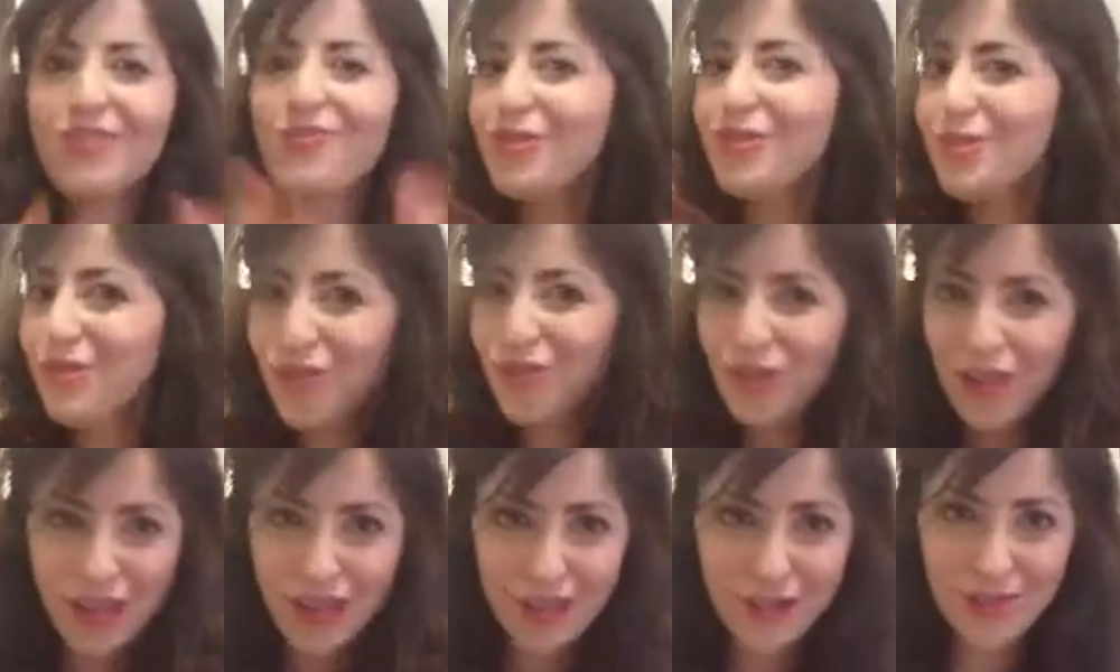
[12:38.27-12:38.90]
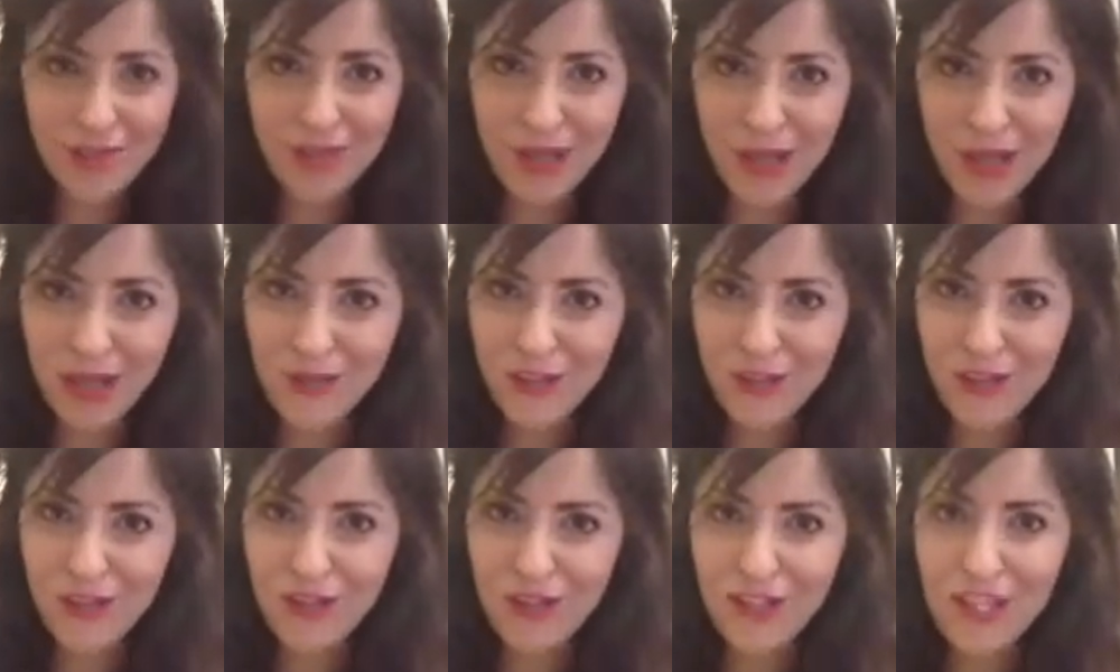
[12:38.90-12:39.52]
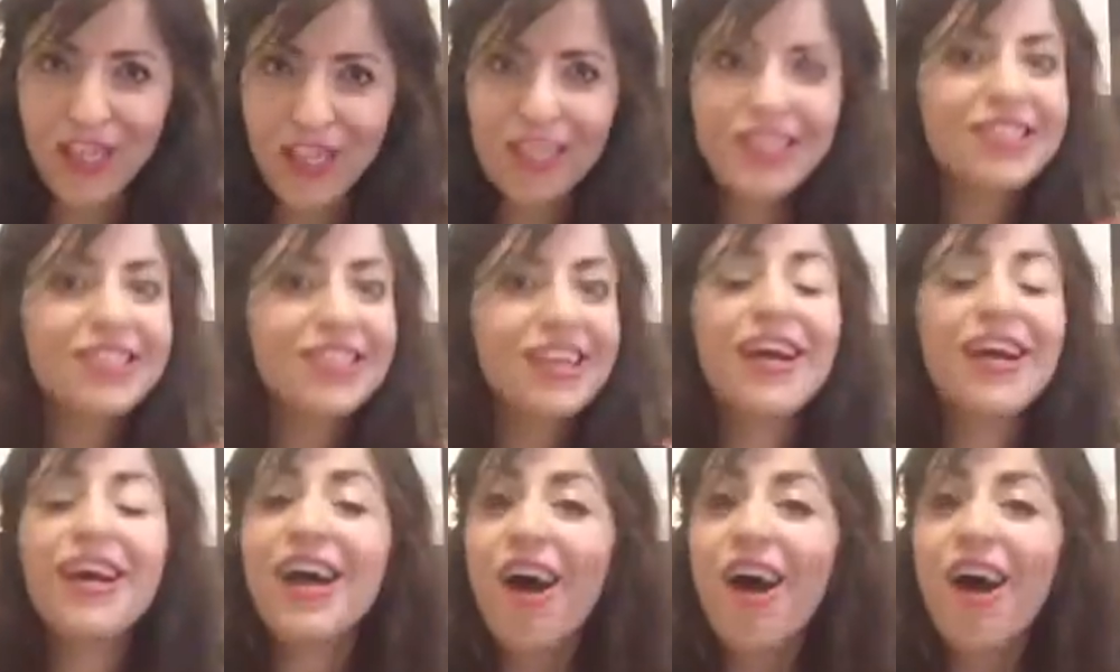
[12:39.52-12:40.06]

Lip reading: You like to play with your kids?